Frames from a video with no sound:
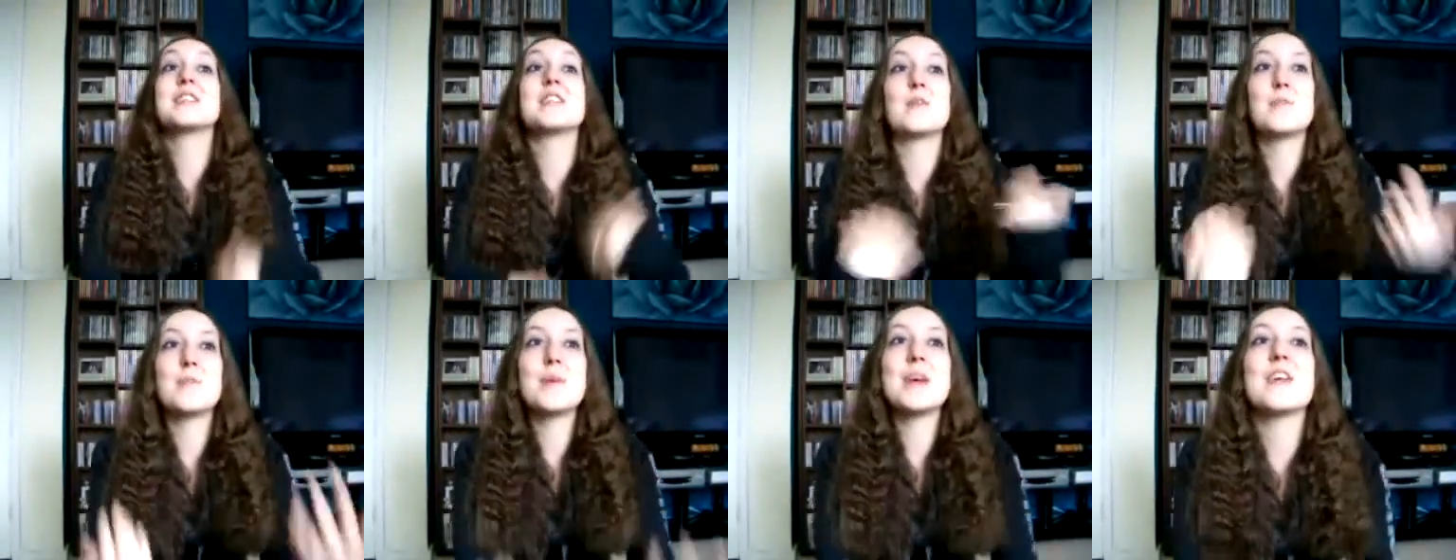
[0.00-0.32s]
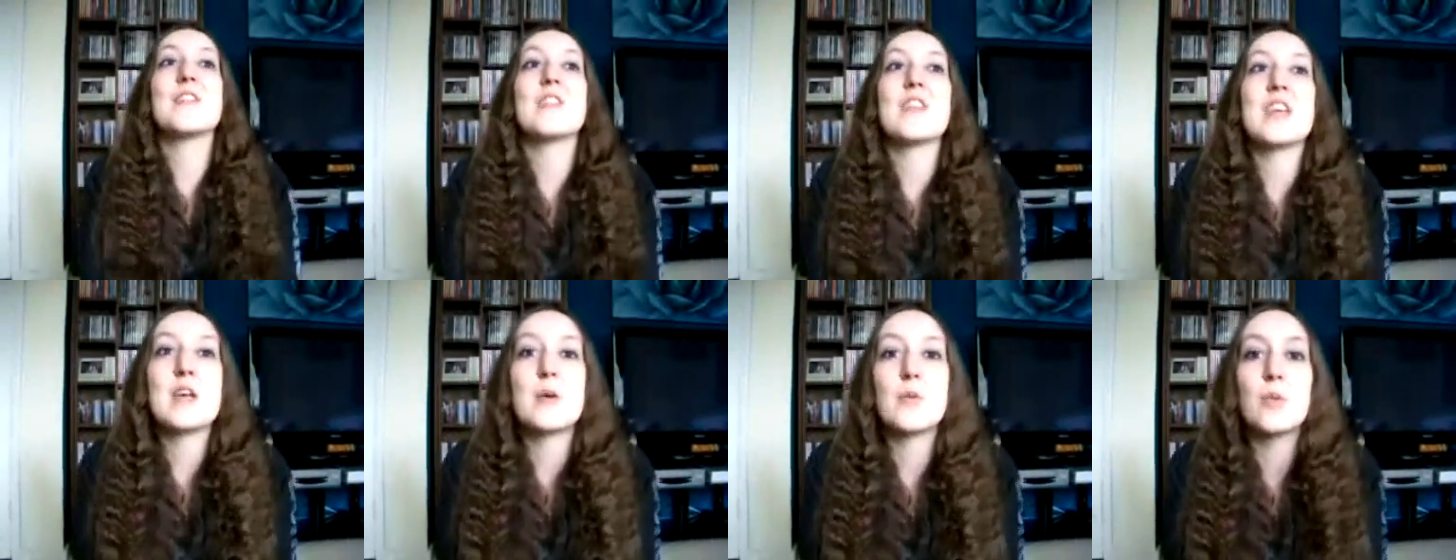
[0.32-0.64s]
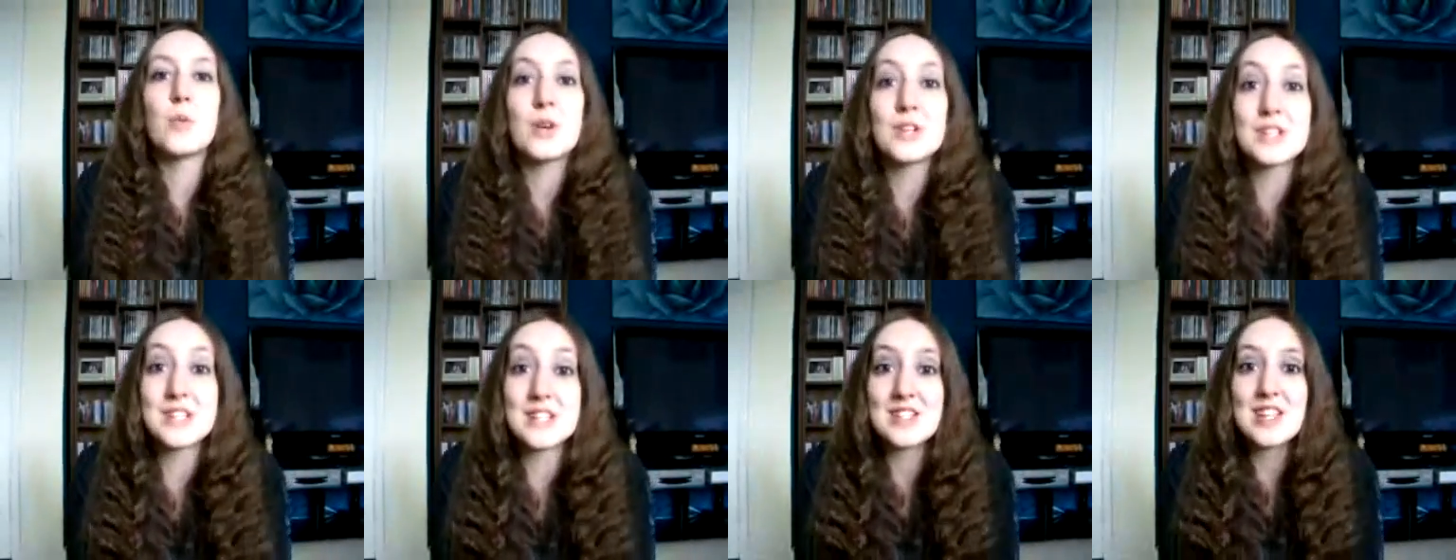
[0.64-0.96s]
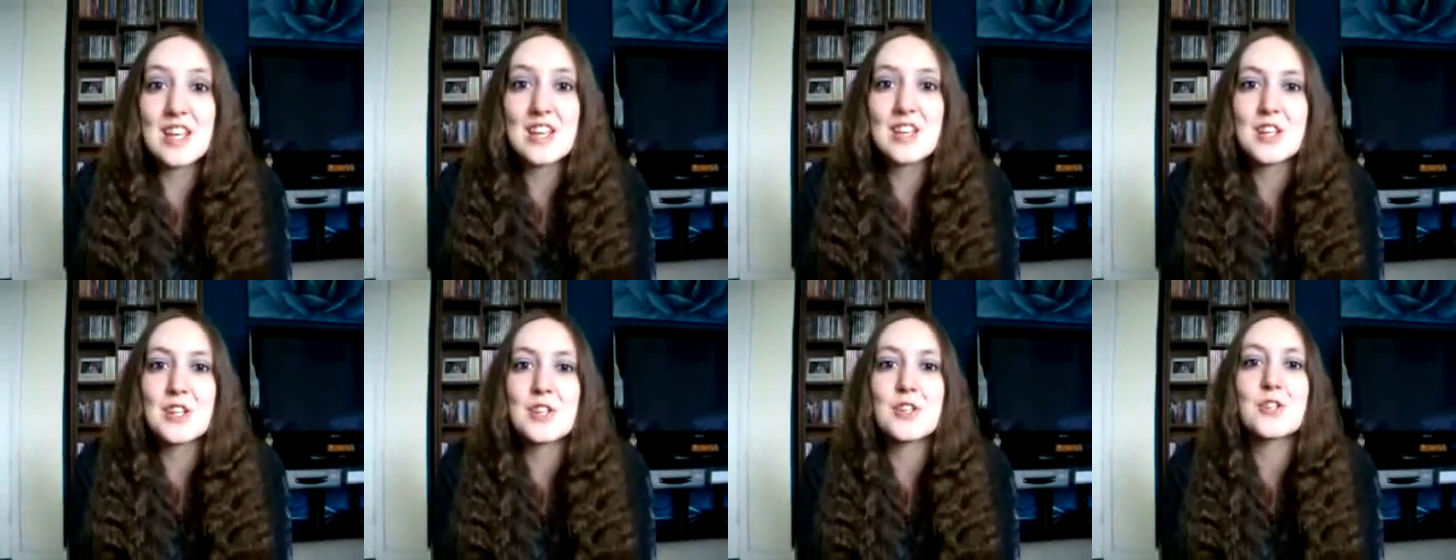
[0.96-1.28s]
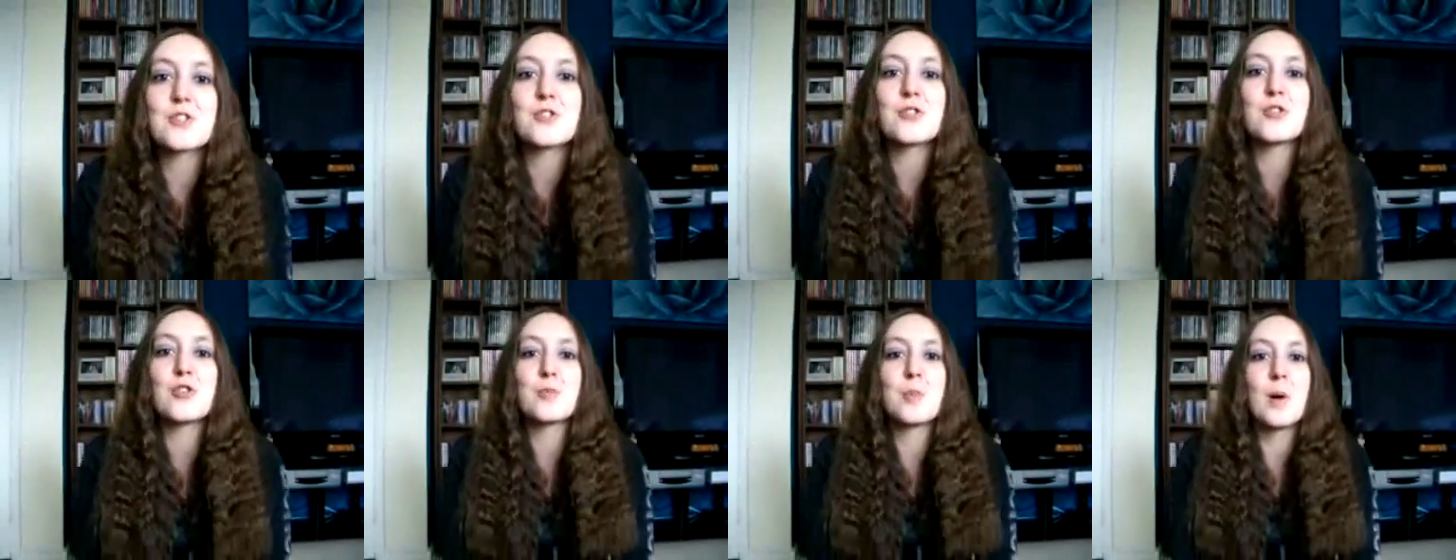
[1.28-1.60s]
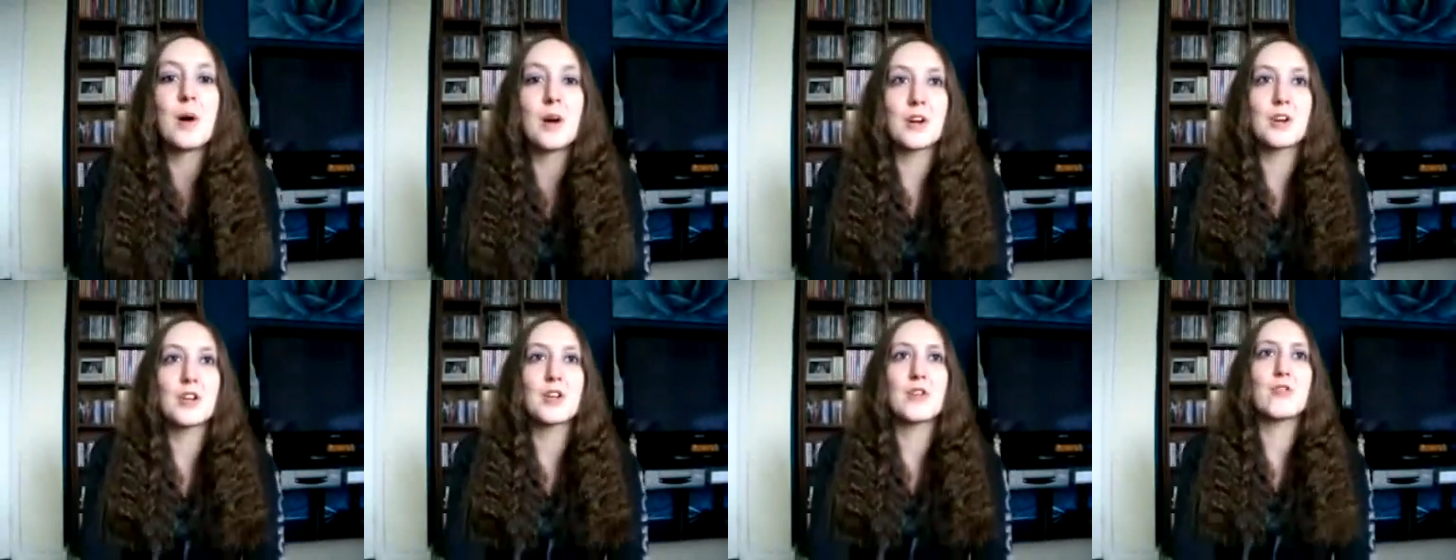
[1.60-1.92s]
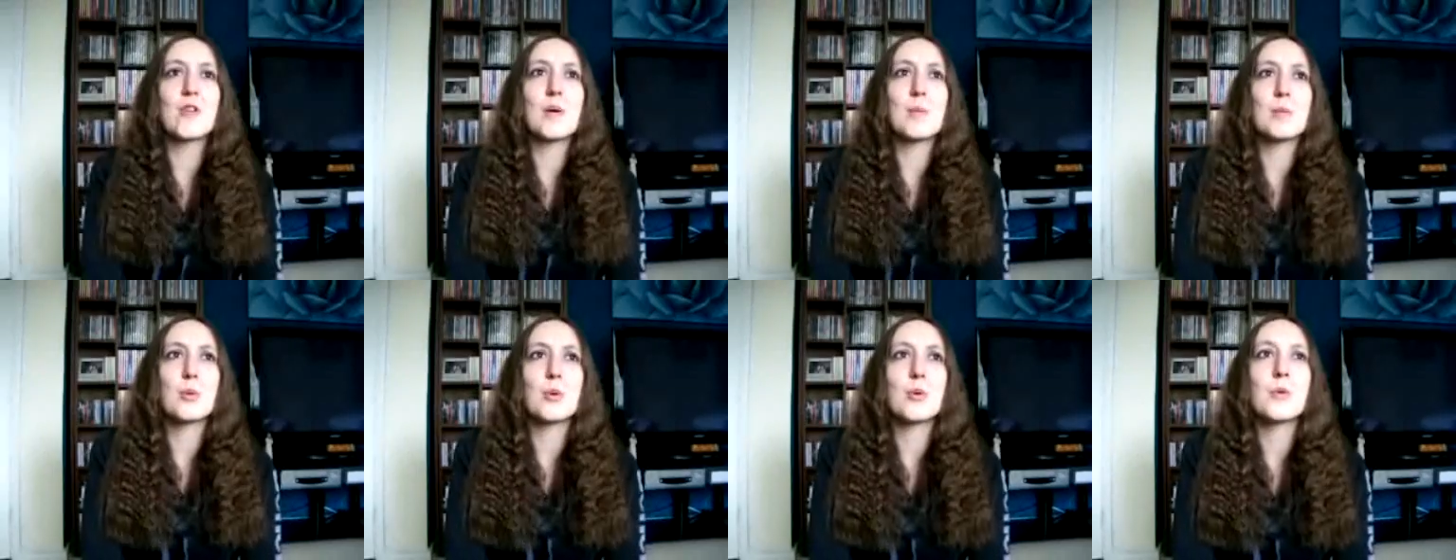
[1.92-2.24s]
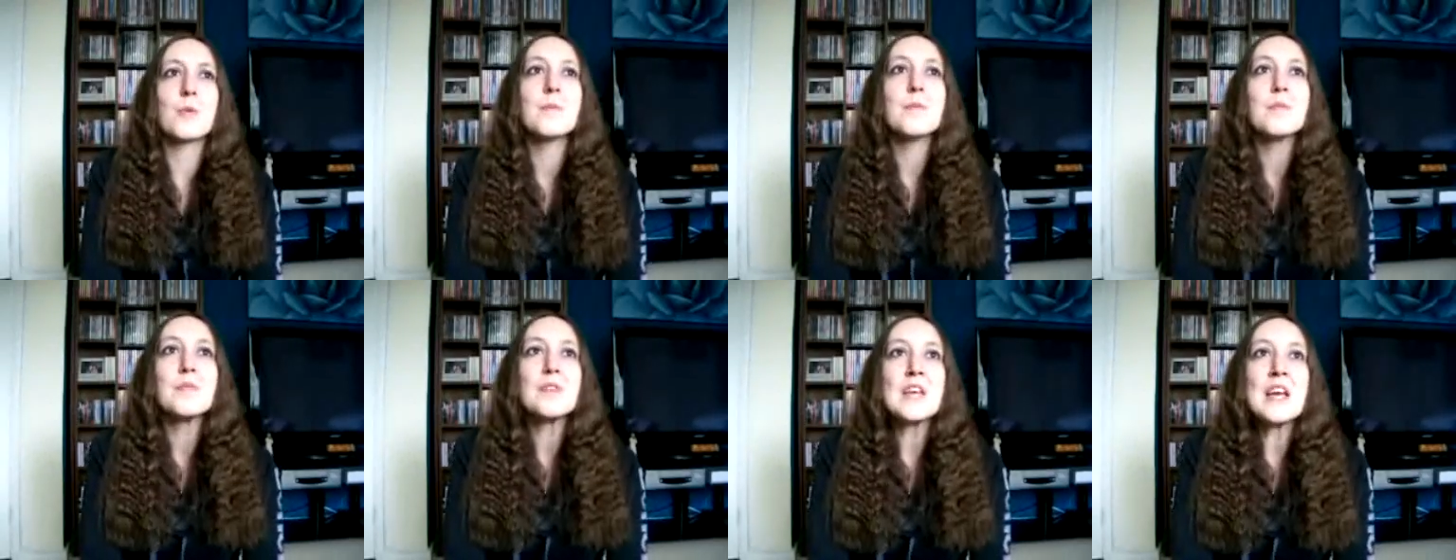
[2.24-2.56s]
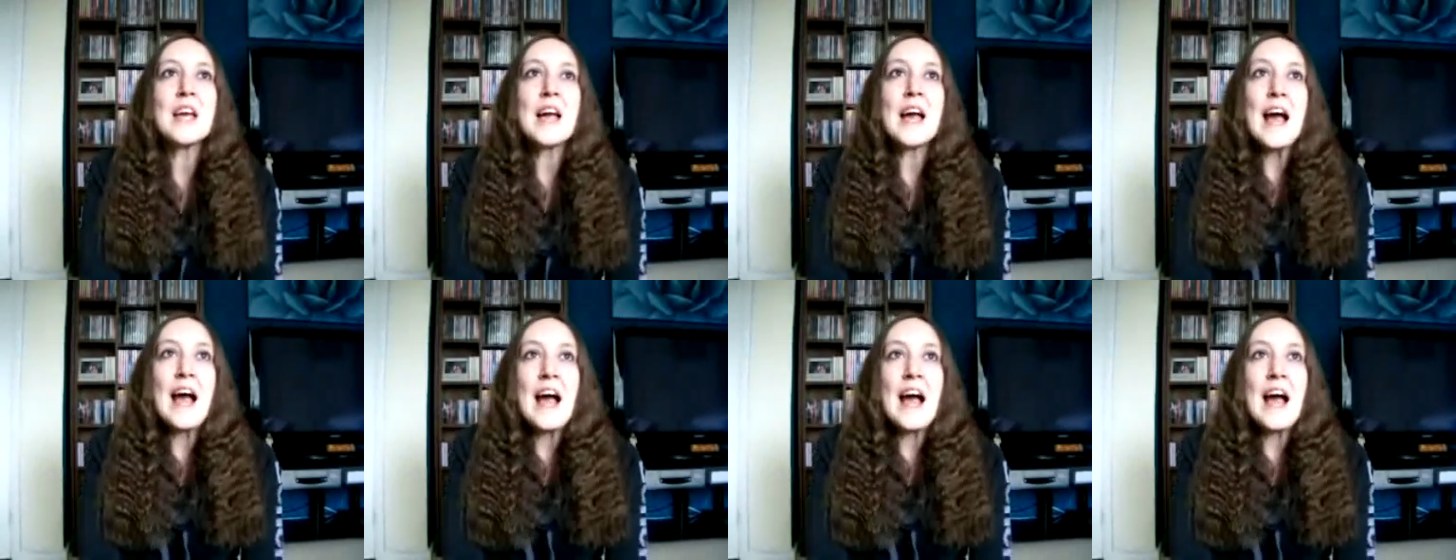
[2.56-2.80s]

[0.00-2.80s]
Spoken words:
Yeah, because he admitted that he was intending to screw Punk at the Rumble.